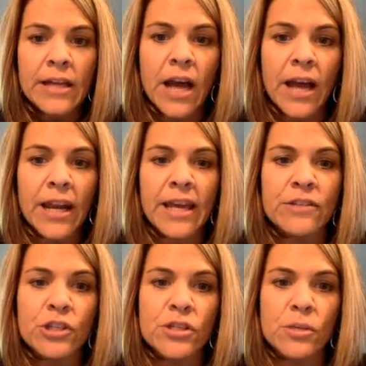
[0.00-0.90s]
Kind of
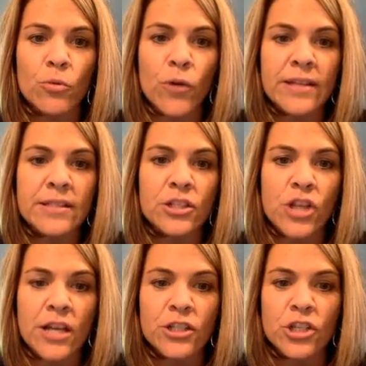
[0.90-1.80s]
gives you some great
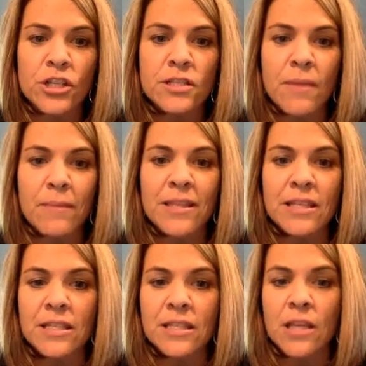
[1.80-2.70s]
suggestions. Maybe
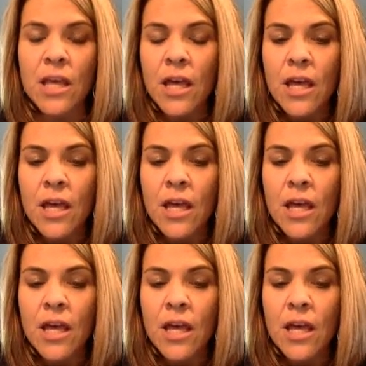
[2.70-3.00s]
this is,